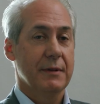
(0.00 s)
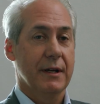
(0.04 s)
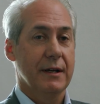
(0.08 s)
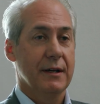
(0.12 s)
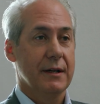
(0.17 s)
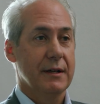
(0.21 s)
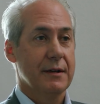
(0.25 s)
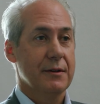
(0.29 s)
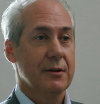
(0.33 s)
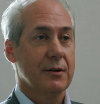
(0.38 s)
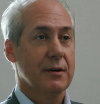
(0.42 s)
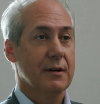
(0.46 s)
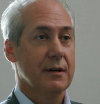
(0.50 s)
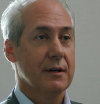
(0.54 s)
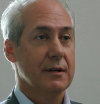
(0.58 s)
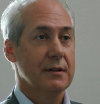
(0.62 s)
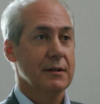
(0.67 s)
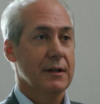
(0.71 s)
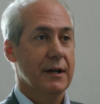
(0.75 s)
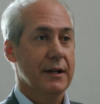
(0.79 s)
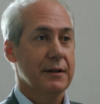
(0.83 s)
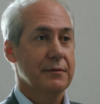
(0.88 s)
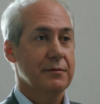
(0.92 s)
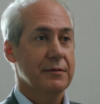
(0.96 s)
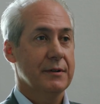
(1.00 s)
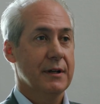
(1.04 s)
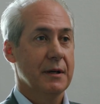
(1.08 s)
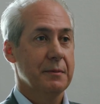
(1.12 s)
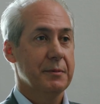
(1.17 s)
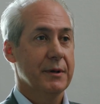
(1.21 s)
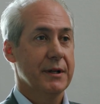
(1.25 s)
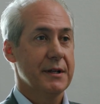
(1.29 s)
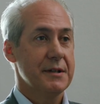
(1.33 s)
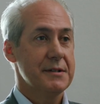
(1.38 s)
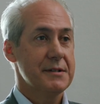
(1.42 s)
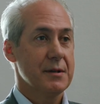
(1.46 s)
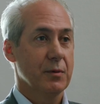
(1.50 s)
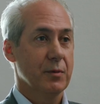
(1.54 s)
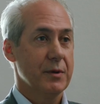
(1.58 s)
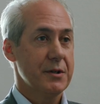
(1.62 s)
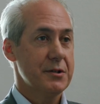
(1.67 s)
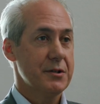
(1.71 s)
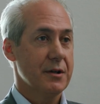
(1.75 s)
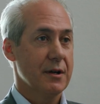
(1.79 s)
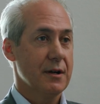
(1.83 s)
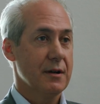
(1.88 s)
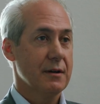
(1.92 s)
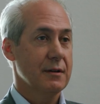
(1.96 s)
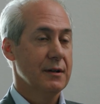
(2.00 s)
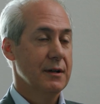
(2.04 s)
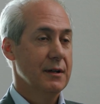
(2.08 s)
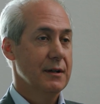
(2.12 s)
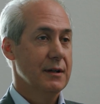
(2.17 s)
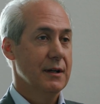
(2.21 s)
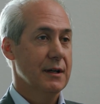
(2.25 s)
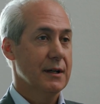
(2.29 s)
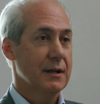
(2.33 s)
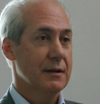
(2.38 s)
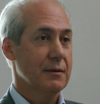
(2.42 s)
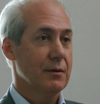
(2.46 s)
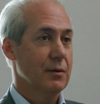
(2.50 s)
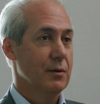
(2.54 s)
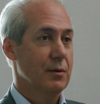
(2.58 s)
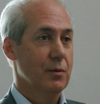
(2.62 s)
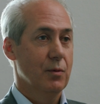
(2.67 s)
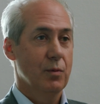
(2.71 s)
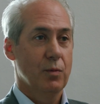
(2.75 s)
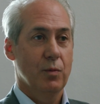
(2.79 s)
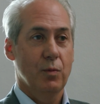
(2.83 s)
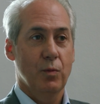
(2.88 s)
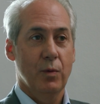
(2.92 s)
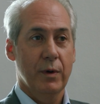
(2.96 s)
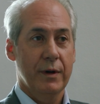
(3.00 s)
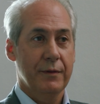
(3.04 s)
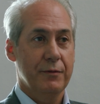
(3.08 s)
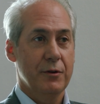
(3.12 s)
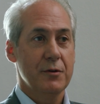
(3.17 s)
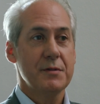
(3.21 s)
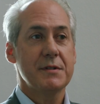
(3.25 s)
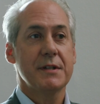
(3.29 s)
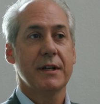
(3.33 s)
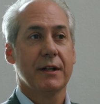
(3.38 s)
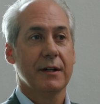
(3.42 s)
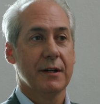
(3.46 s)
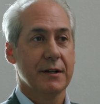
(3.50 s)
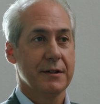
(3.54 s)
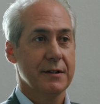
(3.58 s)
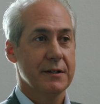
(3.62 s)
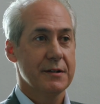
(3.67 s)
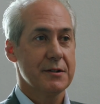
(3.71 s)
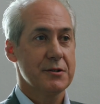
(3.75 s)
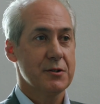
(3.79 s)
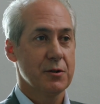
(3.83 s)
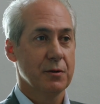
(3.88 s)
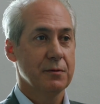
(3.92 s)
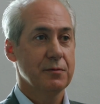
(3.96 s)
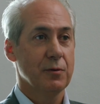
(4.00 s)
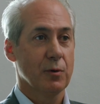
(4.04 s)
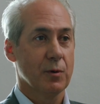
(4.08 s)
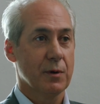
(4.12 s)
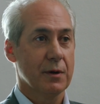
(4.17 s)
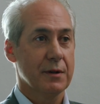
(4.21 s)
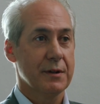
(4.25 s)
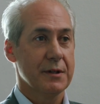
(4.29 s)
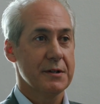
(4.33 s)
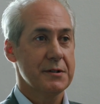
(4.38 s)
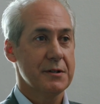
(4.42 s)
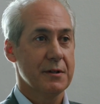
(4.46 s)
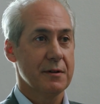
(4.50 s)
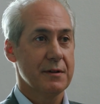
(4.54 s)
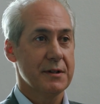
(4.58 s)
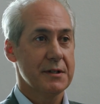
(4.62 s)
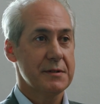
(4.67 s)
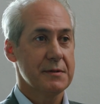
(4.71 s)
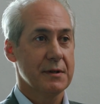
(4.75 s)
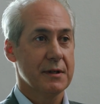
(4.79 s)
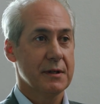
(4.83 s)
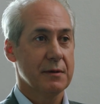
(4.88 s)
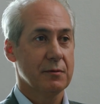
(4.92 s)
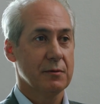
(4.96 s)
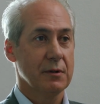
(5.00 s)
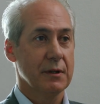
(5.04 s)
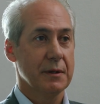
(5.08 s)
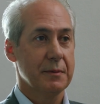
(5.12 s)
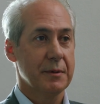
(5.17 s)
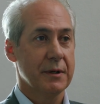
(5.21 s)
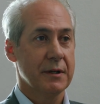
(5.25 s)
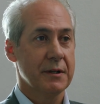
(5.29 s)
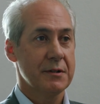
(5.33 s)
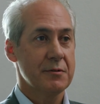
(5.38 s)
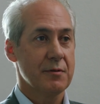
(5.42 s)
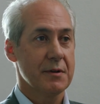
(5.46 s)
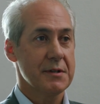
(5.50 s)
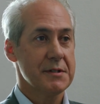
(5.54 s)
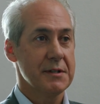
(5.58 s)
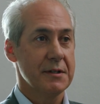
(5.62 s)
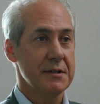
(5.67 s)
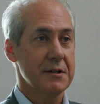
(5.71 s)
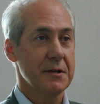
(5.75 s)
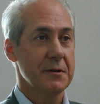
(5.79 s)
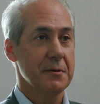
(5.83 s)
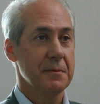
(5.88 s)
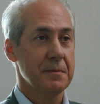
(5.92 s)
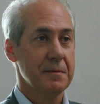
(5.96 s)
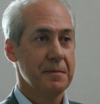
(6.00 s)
There are a lot of companies that we share. What have you seen on the show floor this year that's really been interesting to you?